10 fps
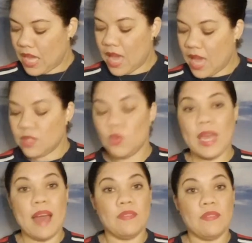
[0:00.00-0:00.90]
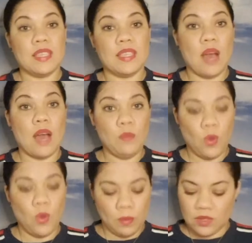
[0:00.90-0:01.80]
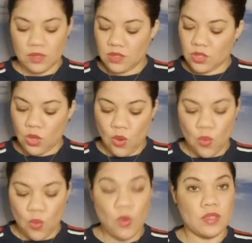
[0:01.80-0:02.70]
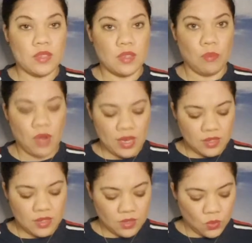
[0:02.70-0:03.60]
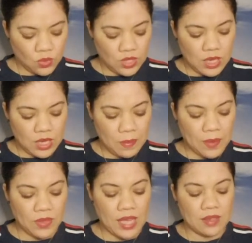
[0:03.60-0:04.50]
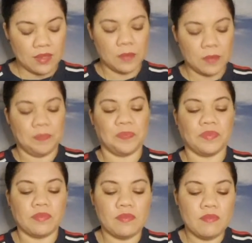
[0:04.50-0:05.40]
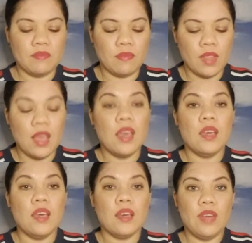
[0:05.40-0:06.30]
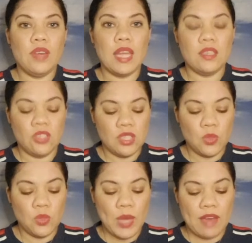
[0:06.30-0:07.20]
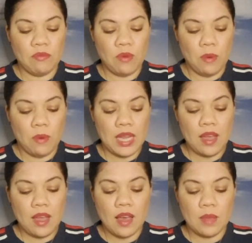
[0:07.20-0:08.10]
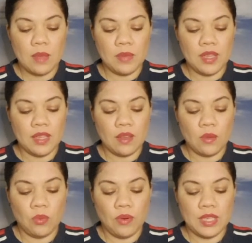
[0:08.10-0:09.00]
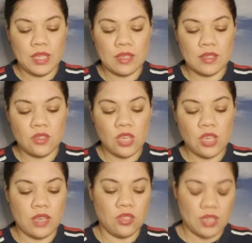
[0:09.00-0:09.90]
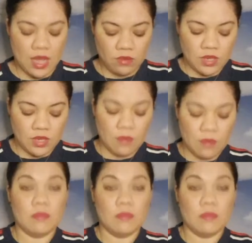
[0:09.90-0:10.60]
And we have the Tower moment. So, surprises. We'll see about that. Current energies, we have worry. I am learning that worry doesn't change an outcome.